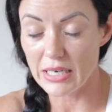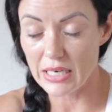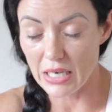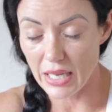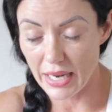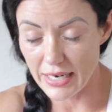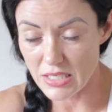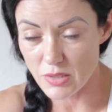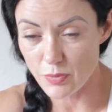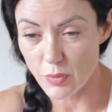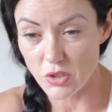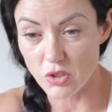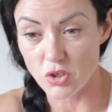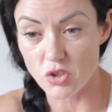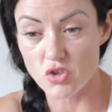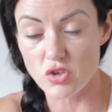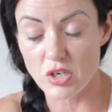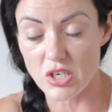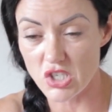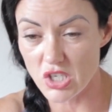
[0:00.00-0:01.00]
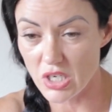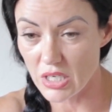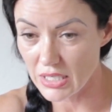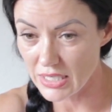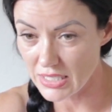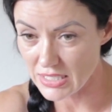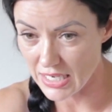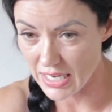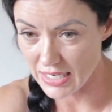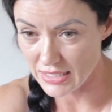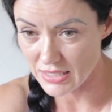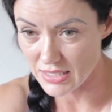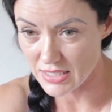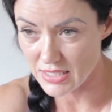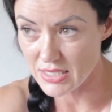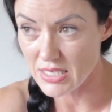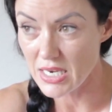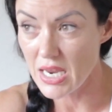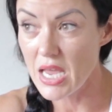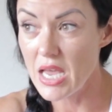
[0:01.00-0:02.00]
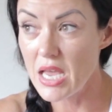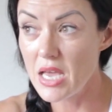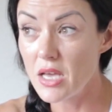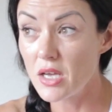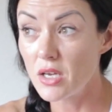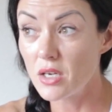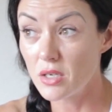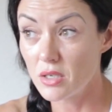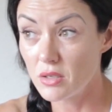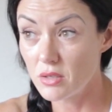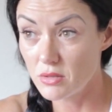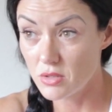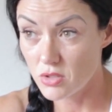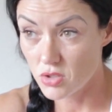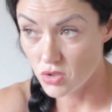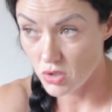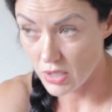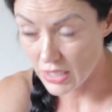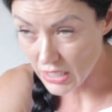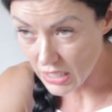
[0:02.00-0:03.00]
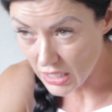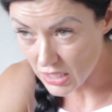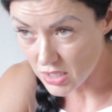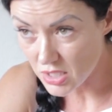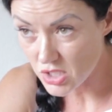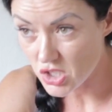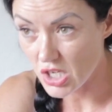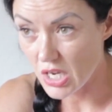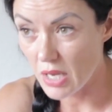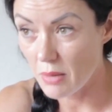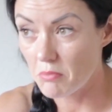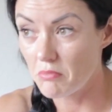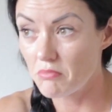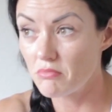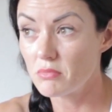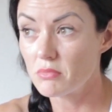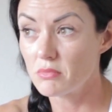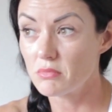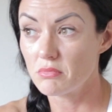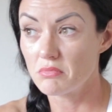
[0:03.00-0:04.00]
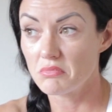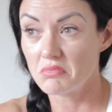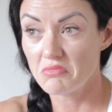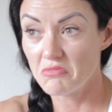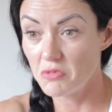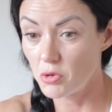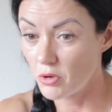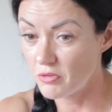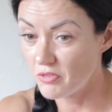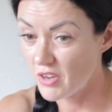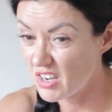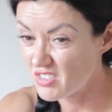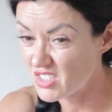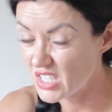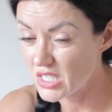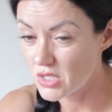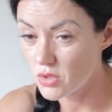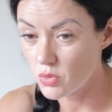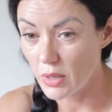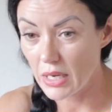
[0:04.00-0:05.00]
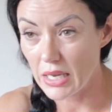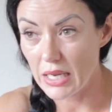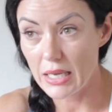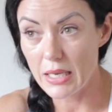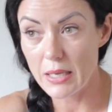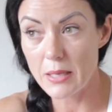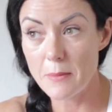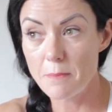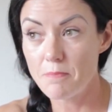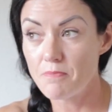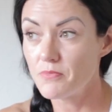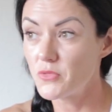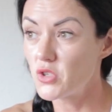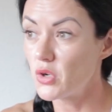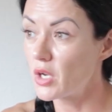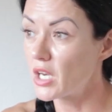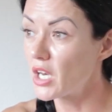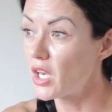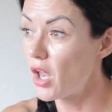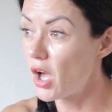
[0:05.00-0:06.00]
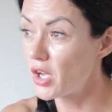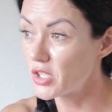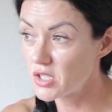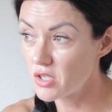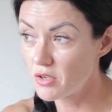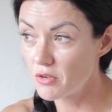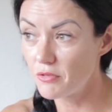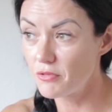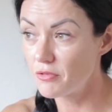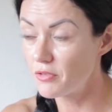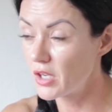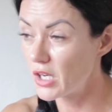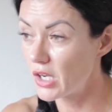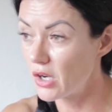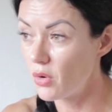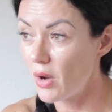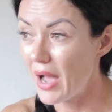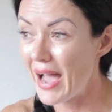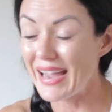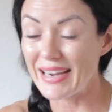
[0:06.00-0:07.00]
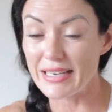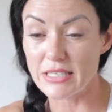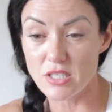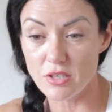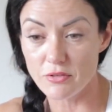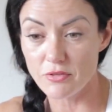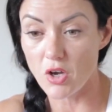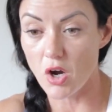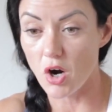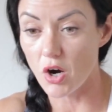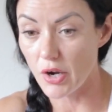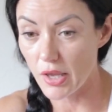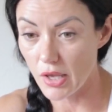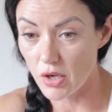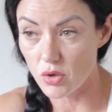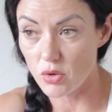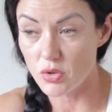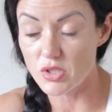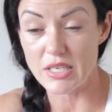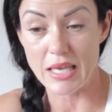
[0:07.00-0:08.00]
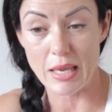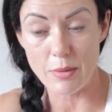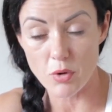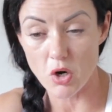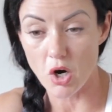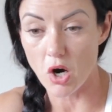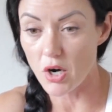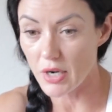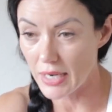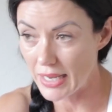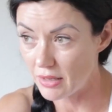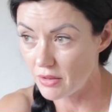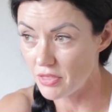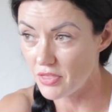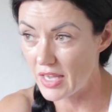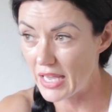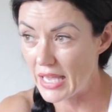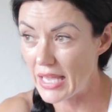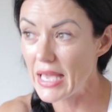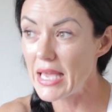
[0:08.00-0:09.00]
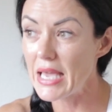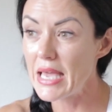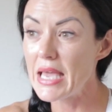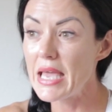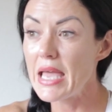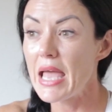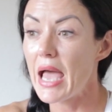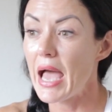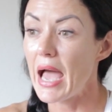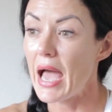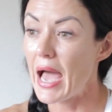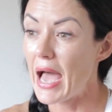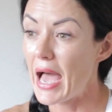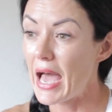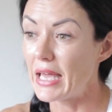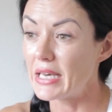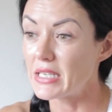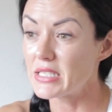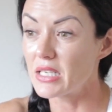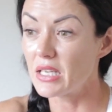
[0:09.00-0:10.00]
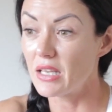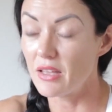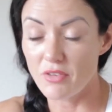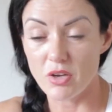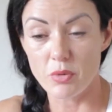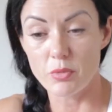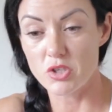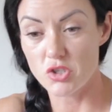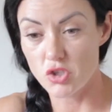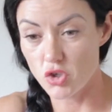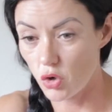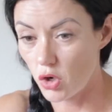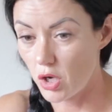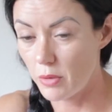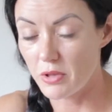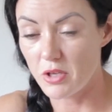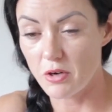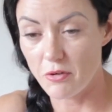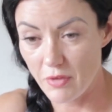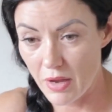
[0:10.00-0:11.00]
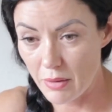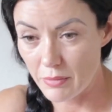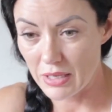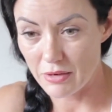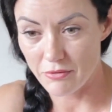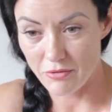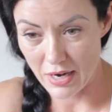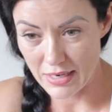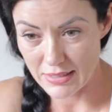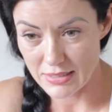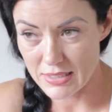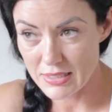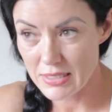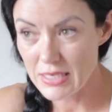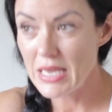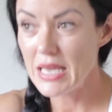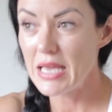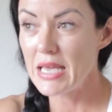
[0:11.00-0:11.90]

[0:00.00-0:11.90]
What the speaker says: light but nutritionally dense, training in the gym 4 or 5 days a week, doing lots of, active cardio to keep your heart healthy, and living with joy with your family and friends.